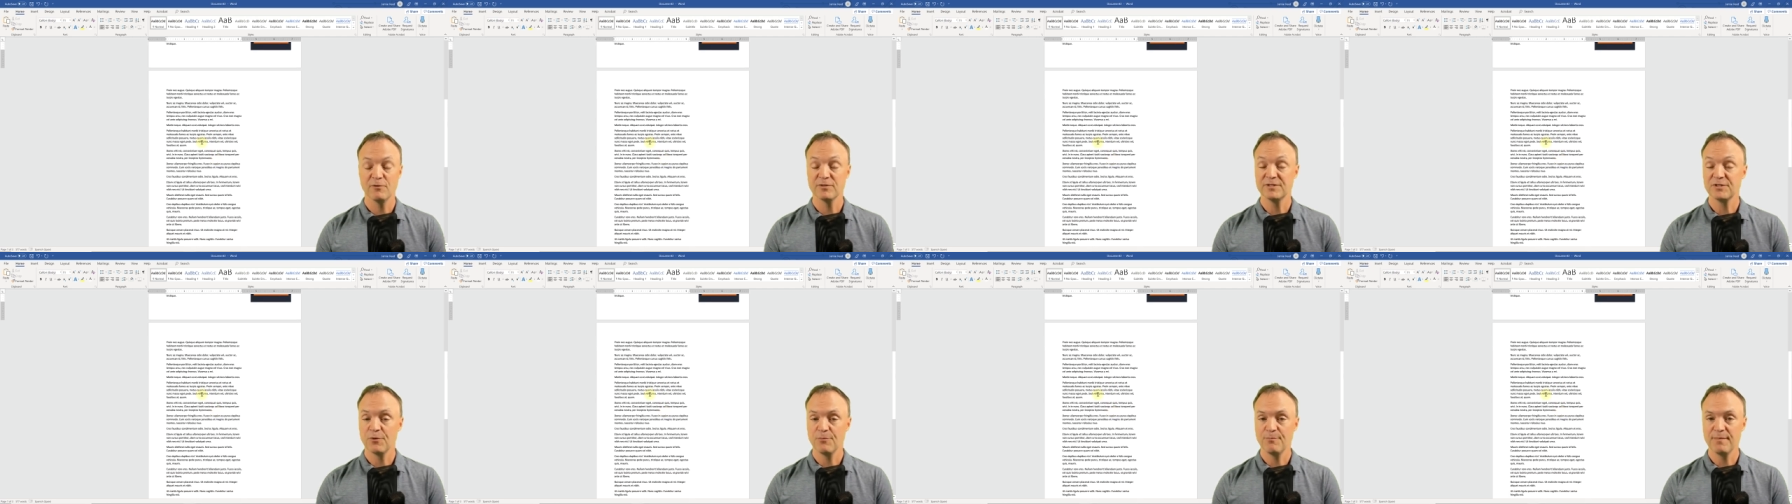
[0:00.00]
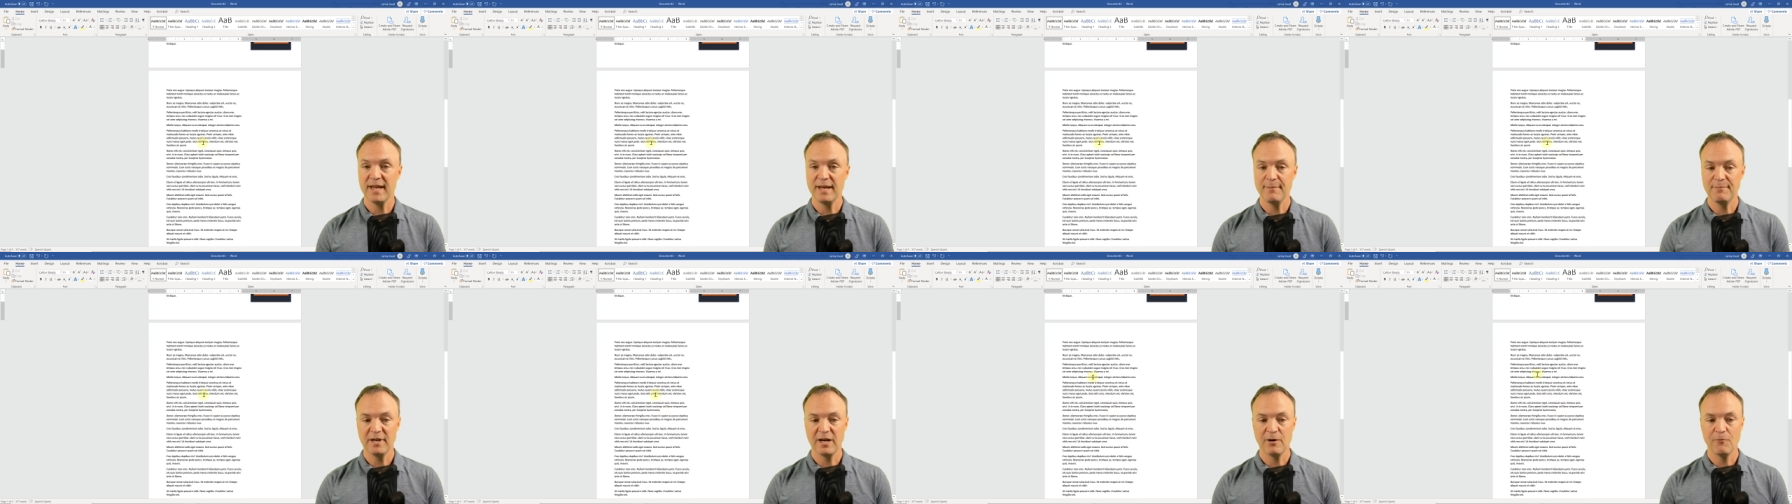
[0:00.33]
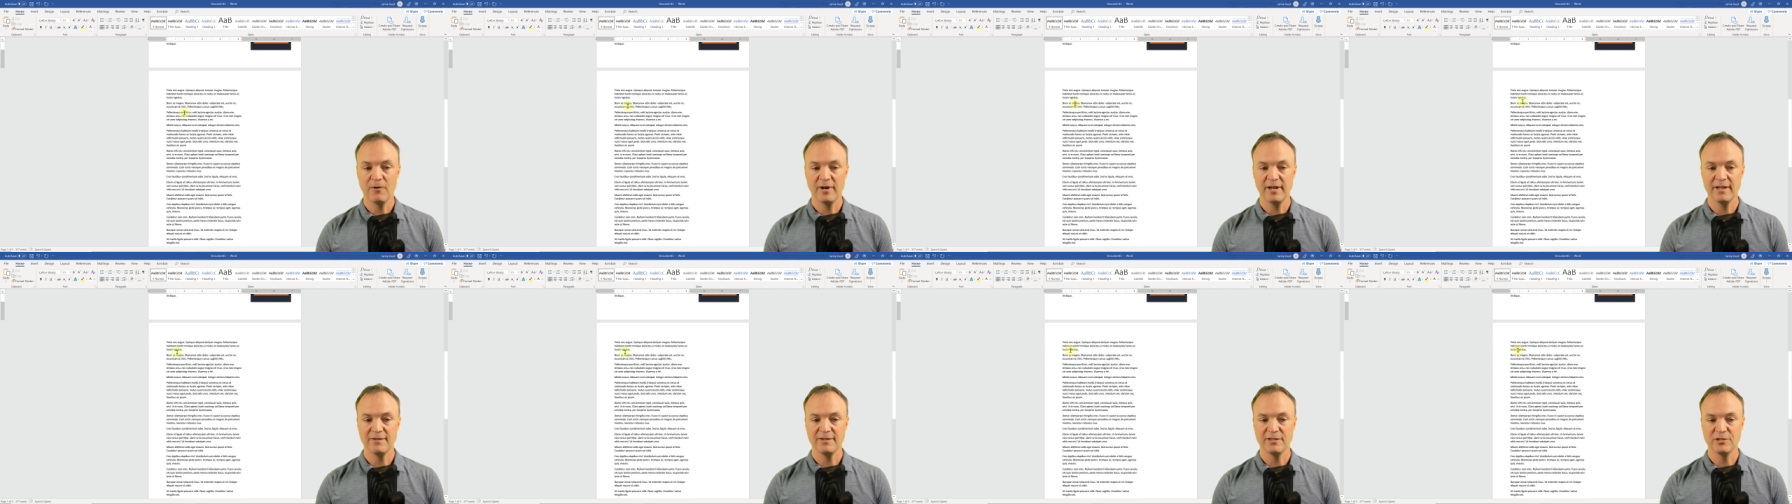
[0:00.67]
So maybe I
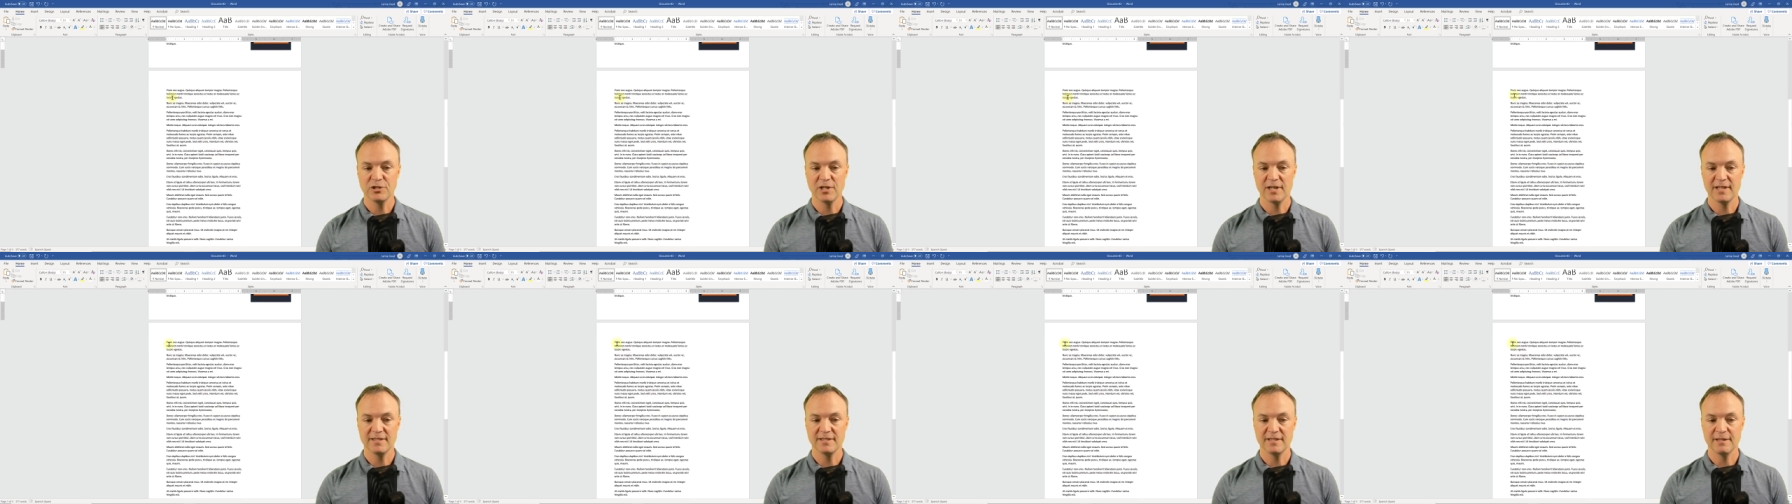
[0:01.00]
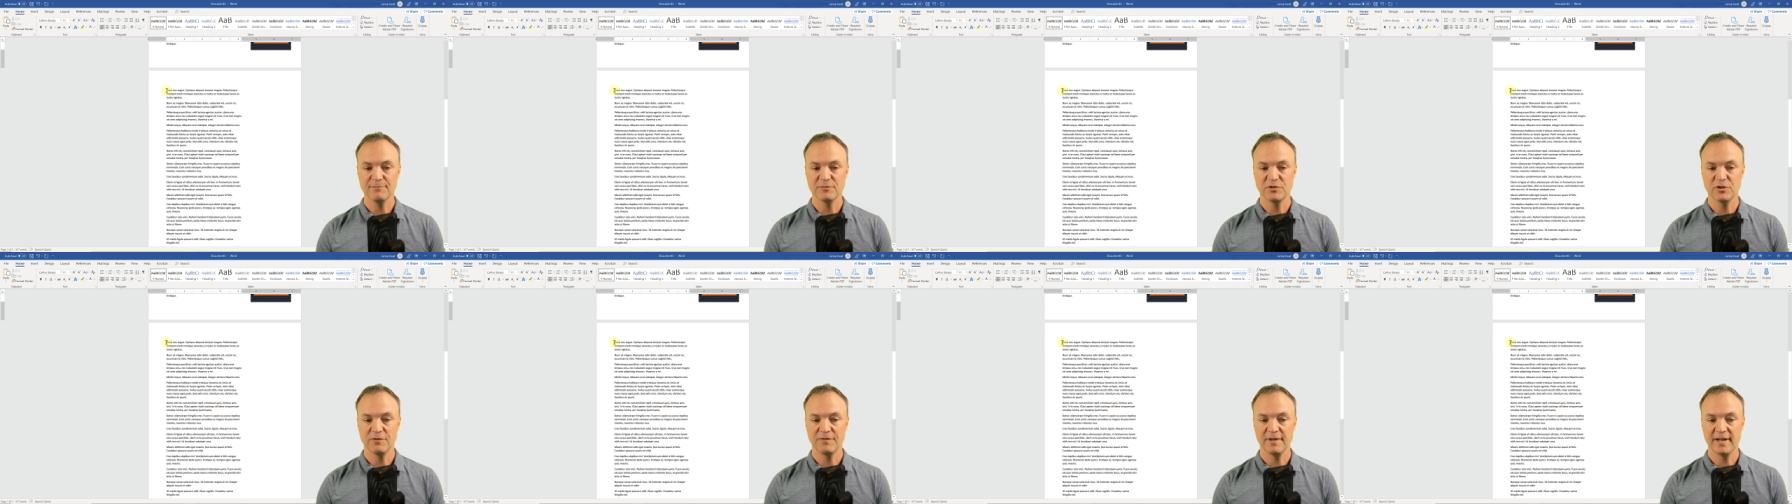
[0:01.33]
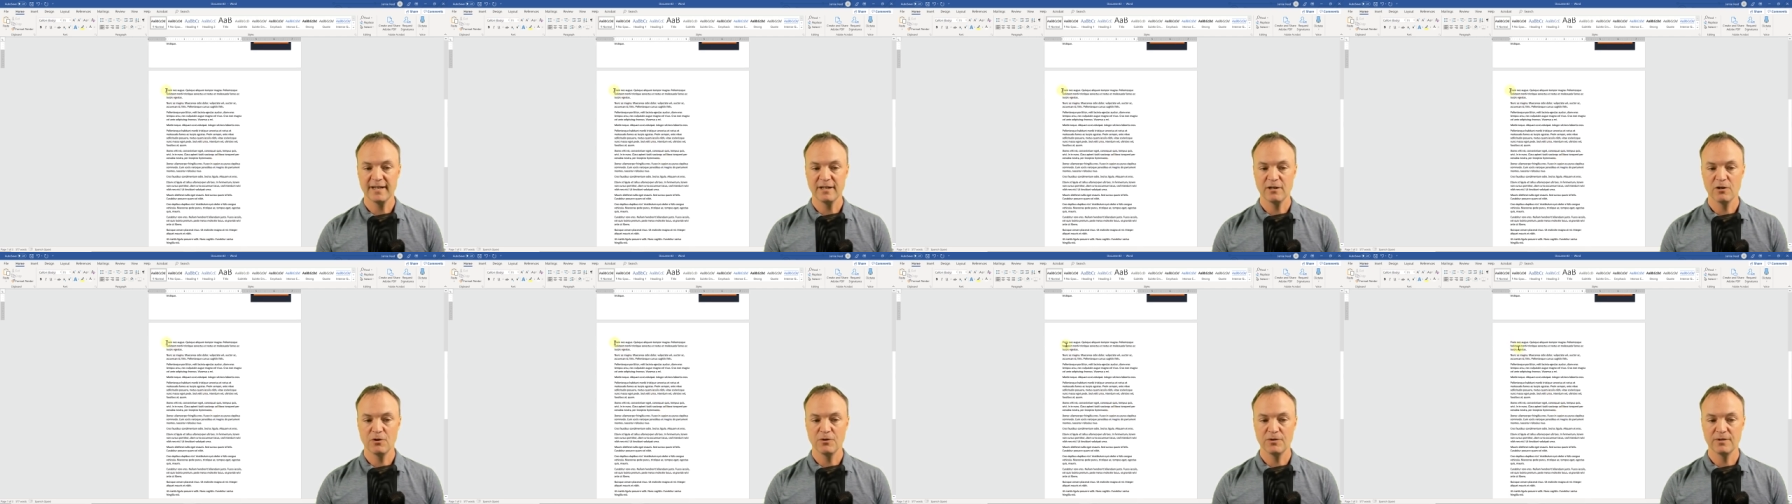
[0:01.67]
want to adjust them. So if
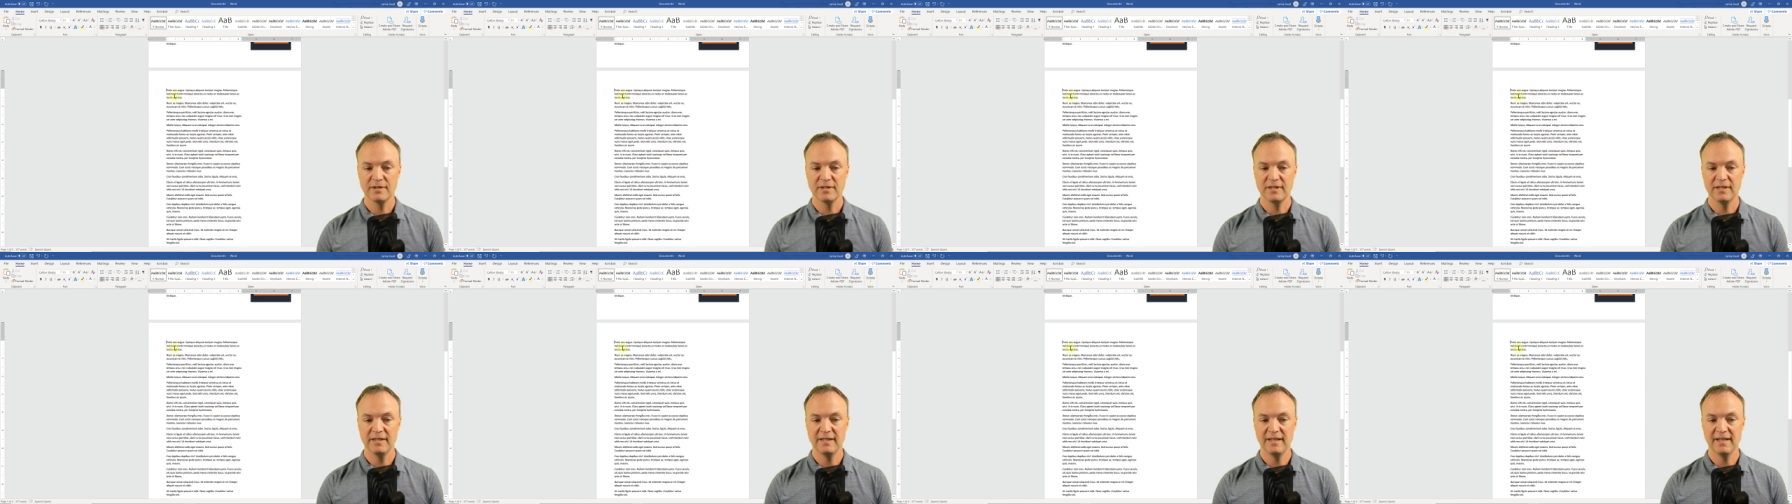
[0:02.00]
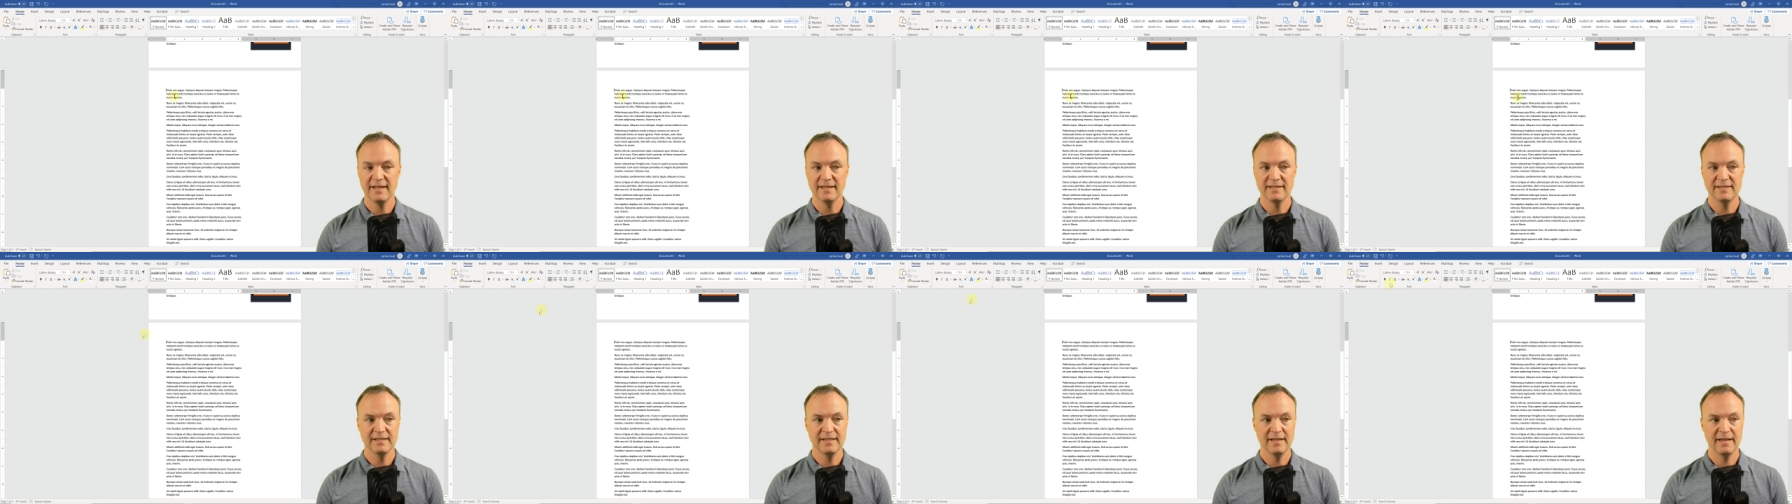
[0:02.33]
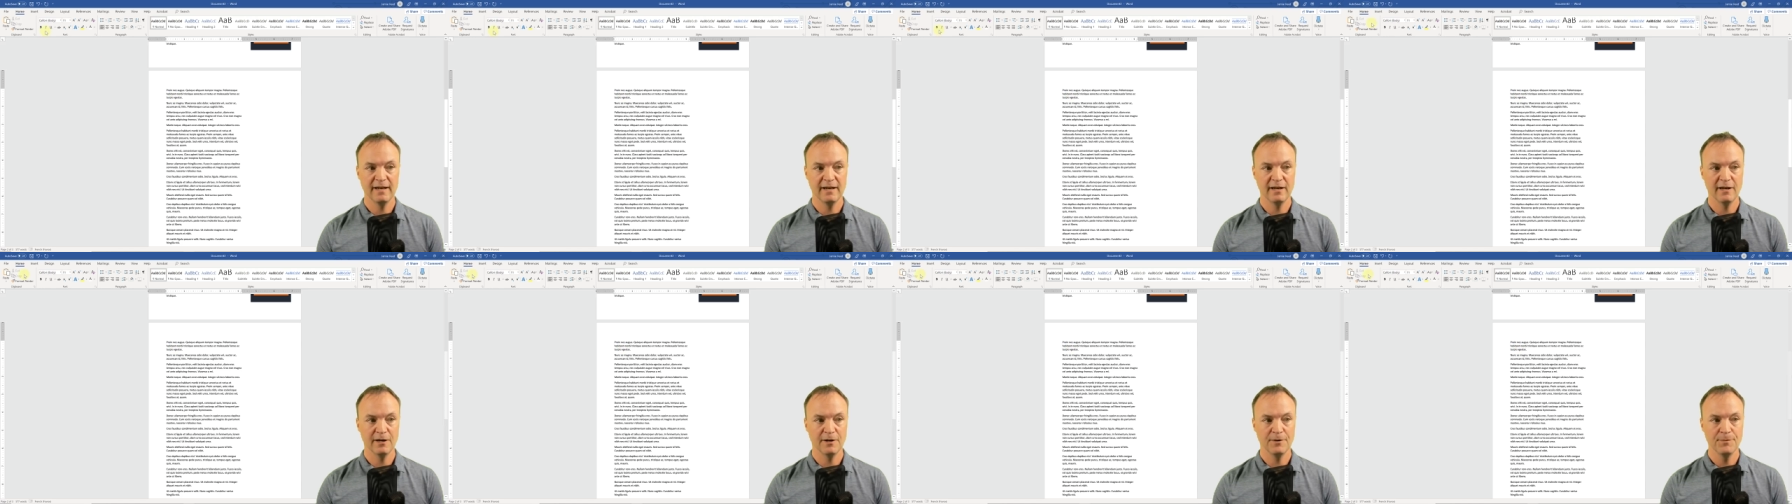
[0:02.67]
I go to this
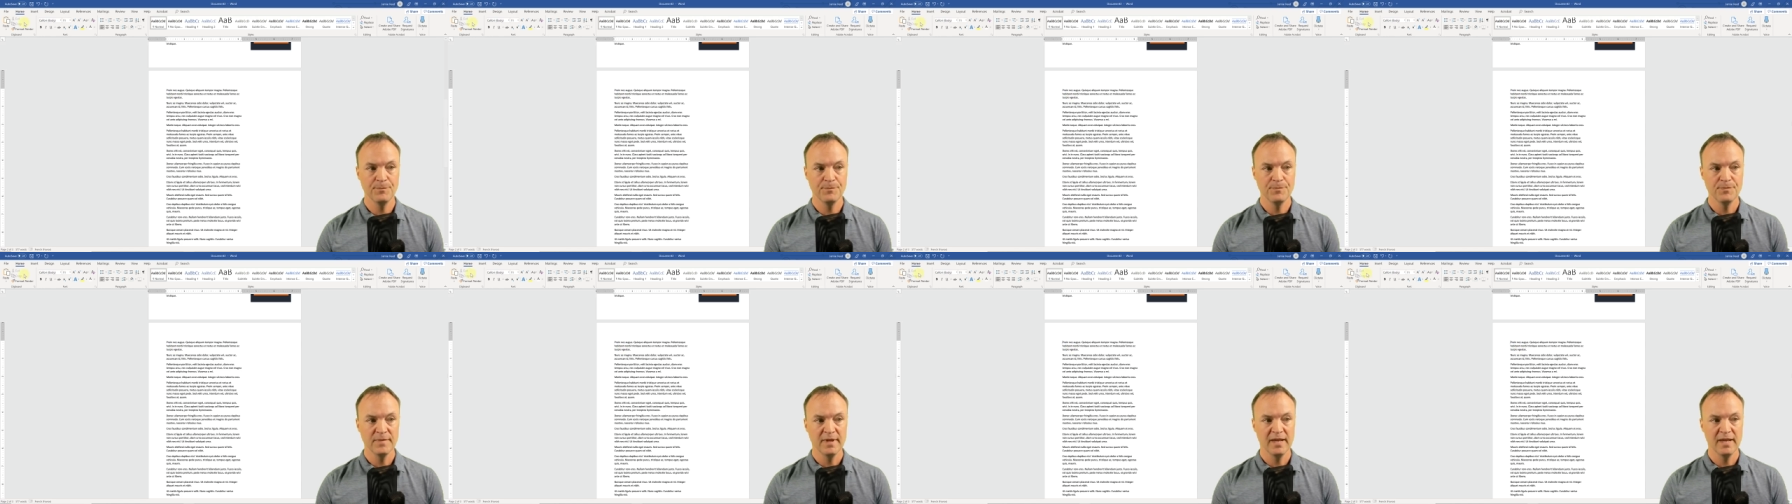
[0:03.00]
here